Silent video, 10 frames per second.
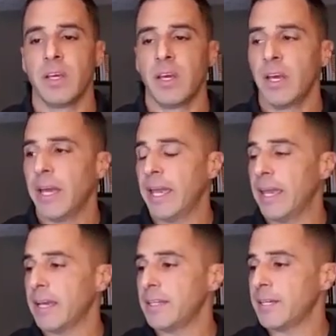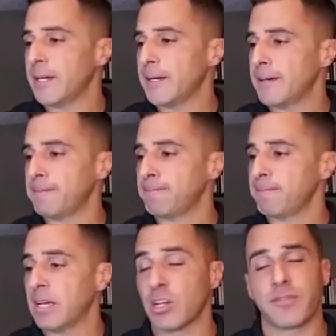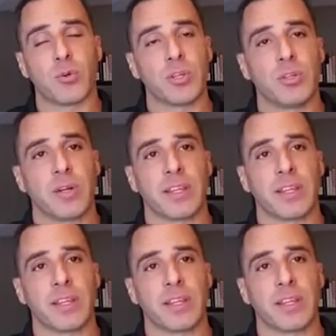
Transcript: And I look forward to it.